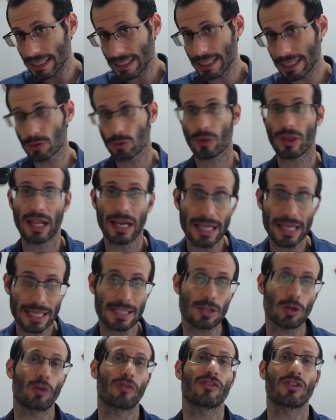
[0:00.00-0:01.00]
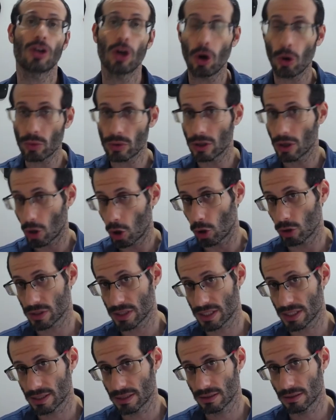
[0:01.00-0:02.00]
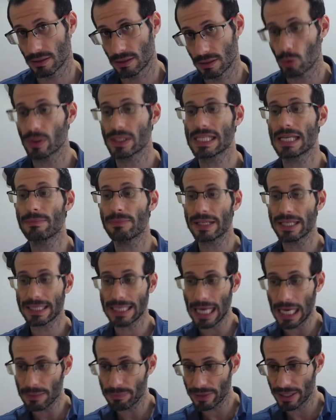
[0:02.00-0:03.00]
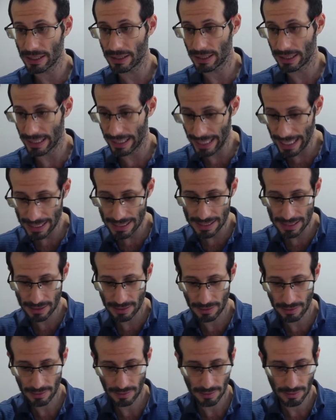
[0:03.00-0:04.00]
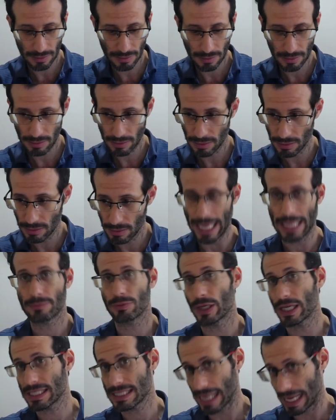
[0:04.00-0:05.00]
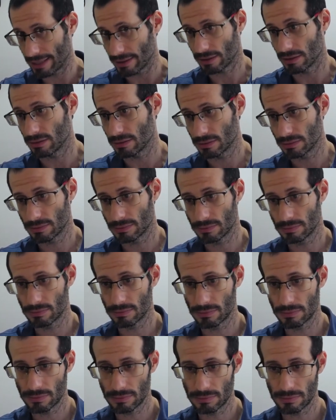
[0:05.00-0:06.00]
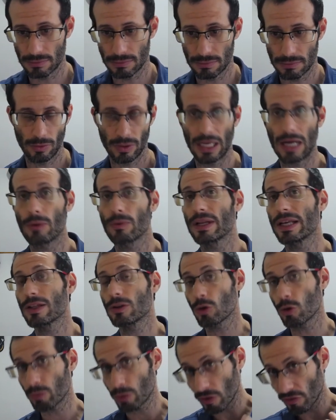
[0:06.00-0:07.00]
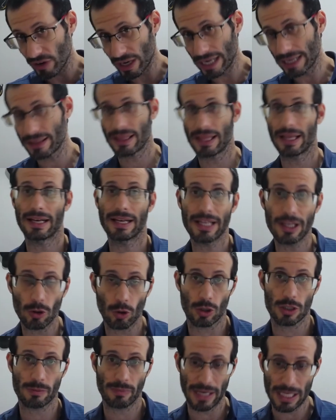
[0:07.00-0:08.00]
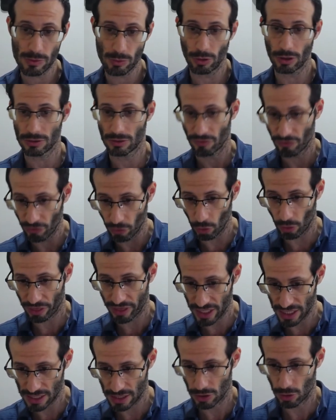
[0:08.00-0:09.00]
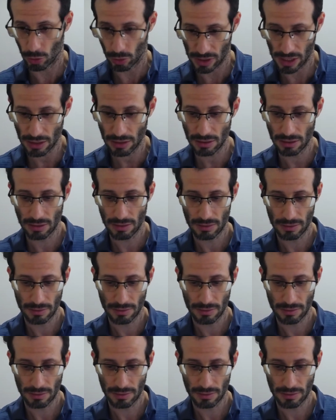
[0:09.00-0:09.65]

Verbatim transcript: added to the list of known hosts. So we simply type in yes and press enter. We now need to provide the Linux password for this user.